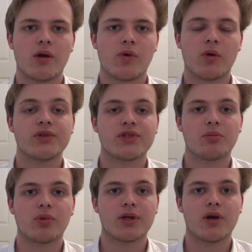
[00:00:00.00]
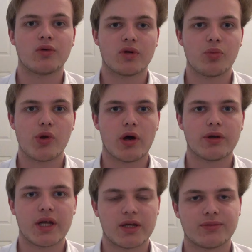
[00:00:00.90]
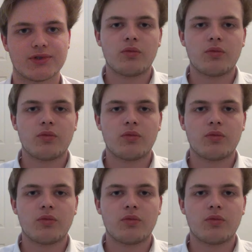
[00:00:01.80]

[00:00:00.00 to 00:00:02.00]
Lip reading: where we simply only put our names.